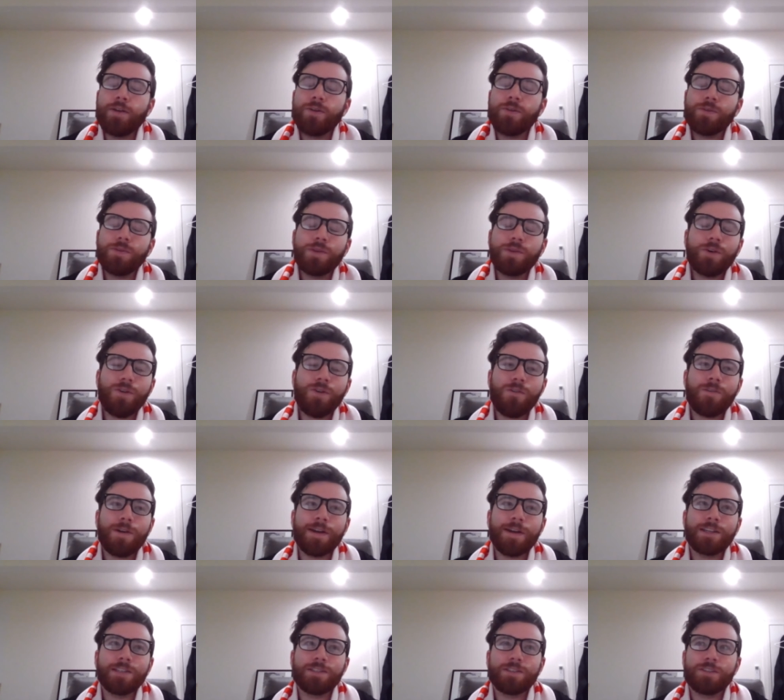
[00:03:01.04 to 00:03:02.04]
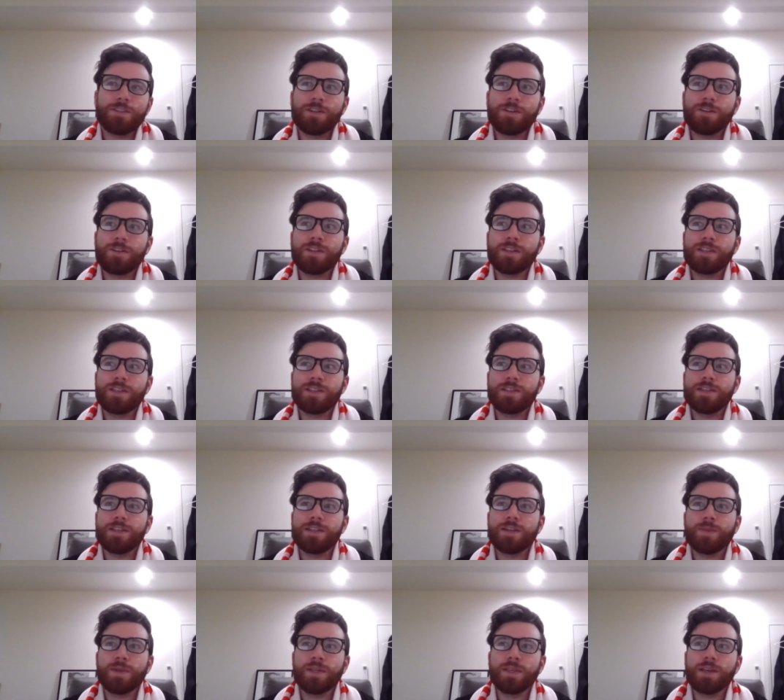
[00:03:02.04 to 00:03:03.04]
I don't know if I necessarily see
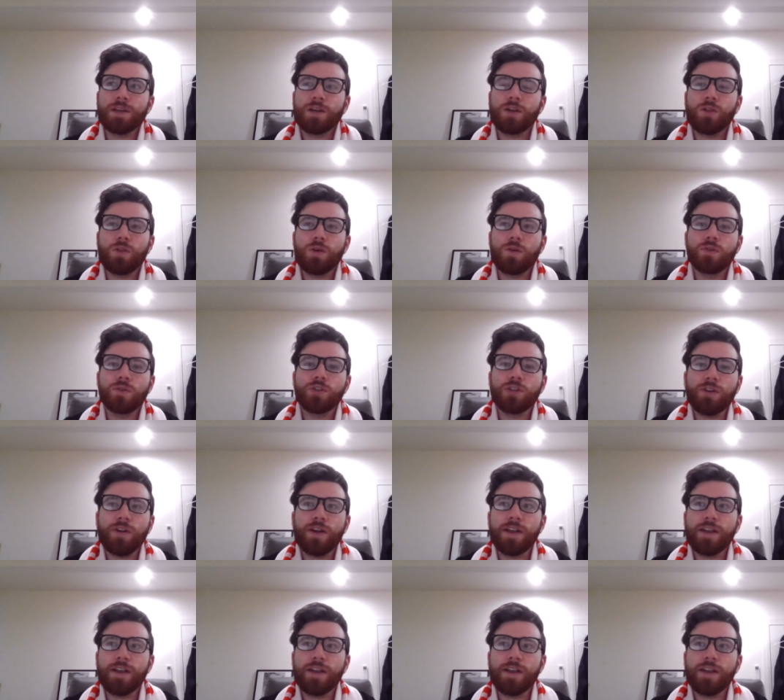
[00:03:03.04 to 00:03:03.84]
him as like a lone